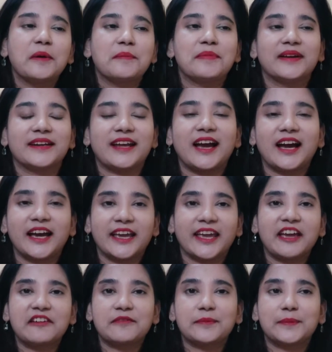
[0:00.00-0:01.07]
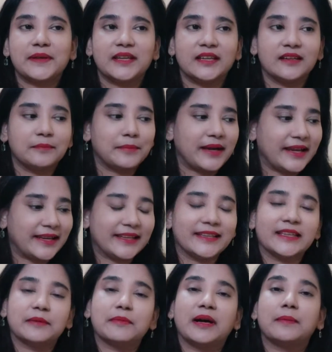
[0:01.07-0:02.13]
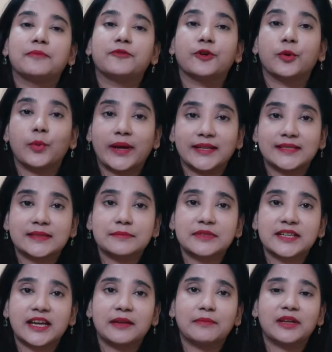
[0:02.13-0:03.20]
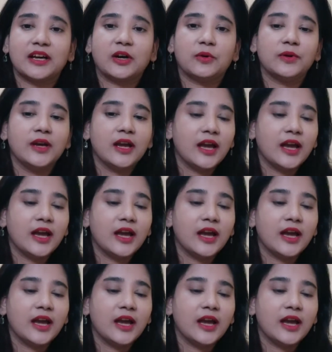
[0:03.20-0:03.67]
but I have been piling them up for quite some time now.